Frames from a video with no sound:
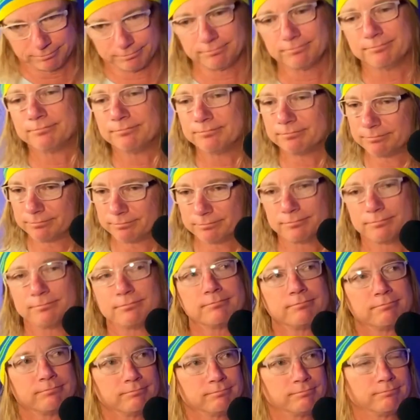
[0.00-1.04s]

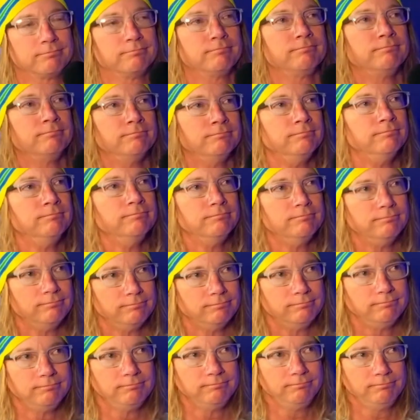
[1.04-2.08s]

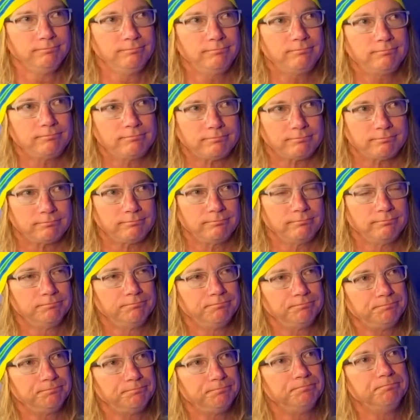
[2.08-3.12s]

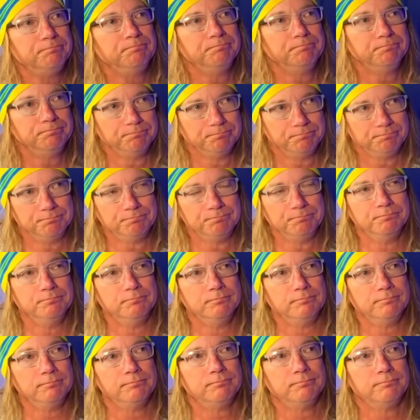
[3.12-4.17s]

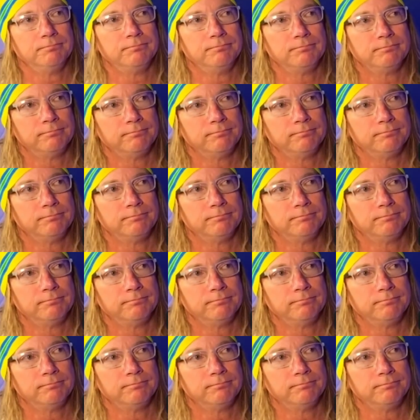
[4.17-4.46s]
No words are spoken by the person on screen.